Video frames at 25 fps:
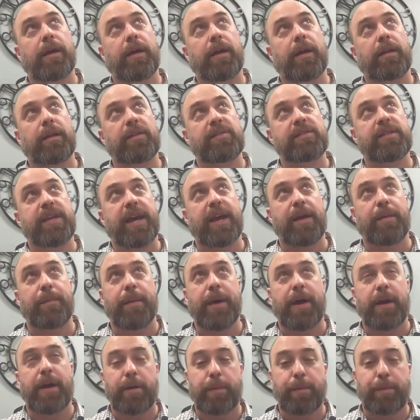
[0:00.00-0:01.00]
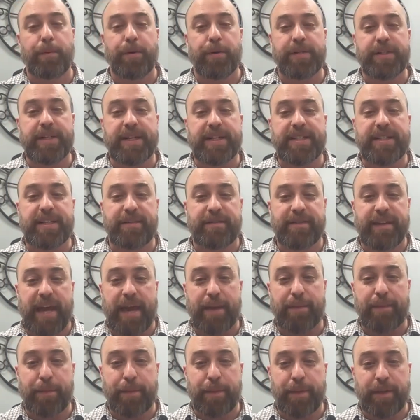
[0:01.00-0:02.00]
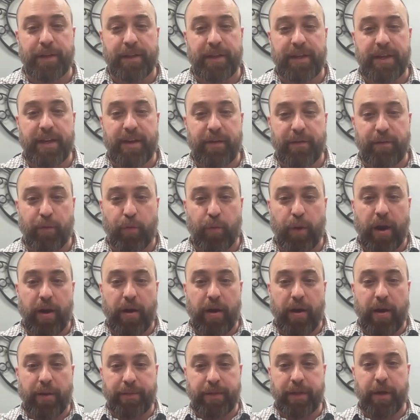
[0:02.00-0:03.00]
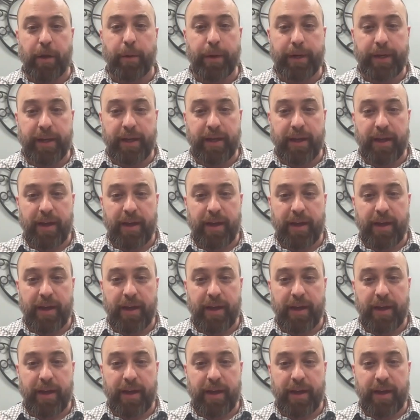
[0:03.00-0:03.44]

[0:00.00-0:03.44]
let's say a better predictive capability of where I'm going.